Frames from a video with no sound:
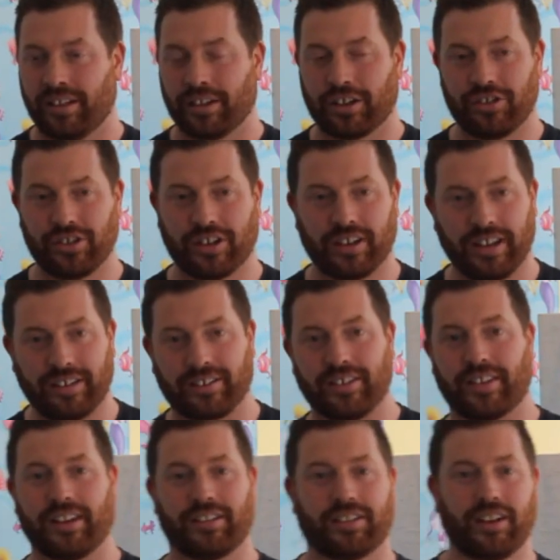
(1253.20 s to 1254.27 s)
Because you can listen
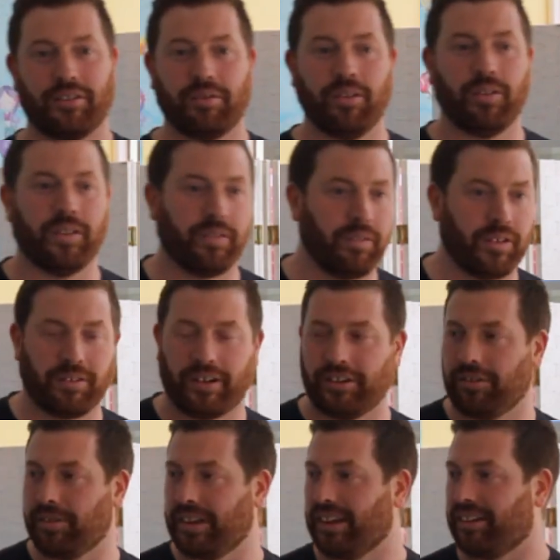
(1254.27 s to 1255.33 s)
to this and go, well, what do I
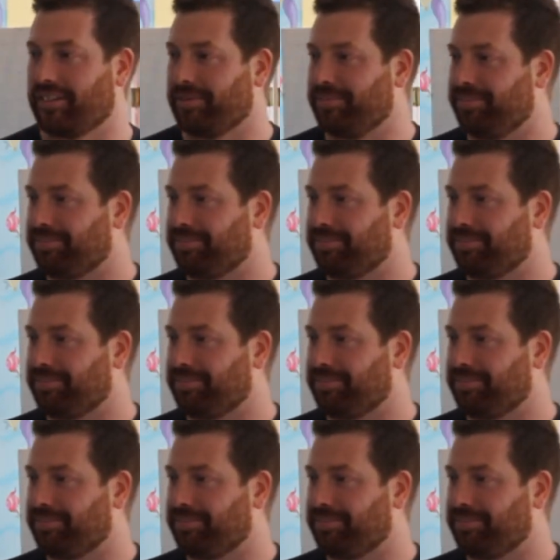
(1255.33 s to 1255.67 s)
do with this?